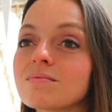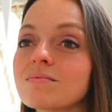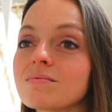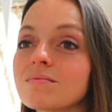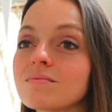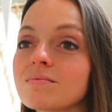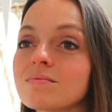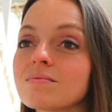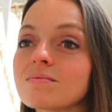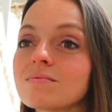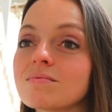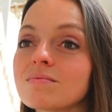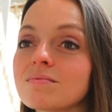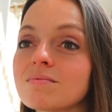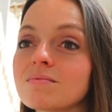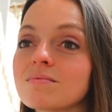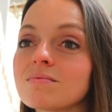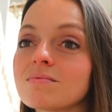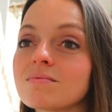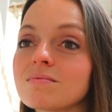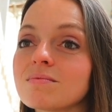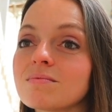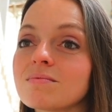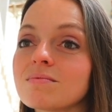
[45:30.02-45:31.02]

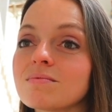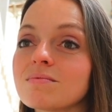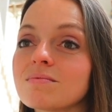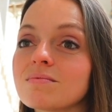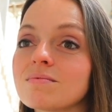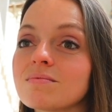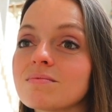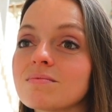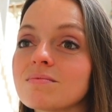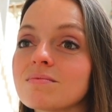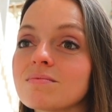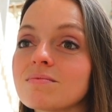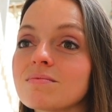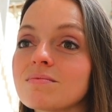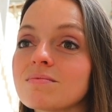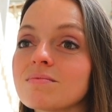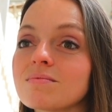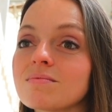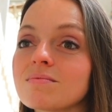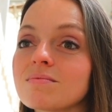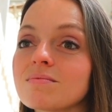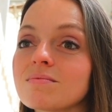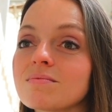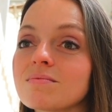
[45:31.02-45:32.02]

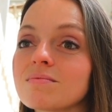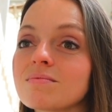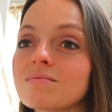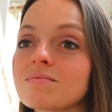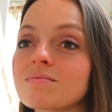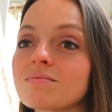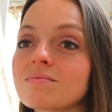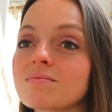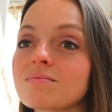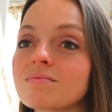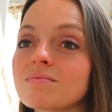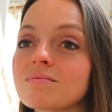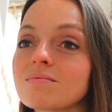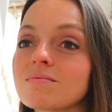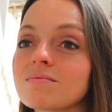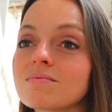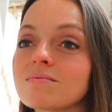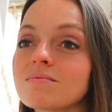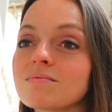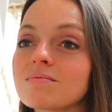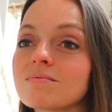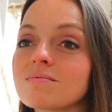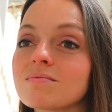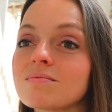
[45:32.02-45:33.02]

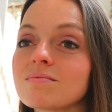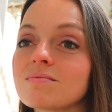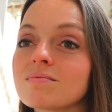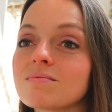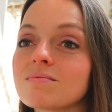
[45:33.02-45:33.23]
[no speech]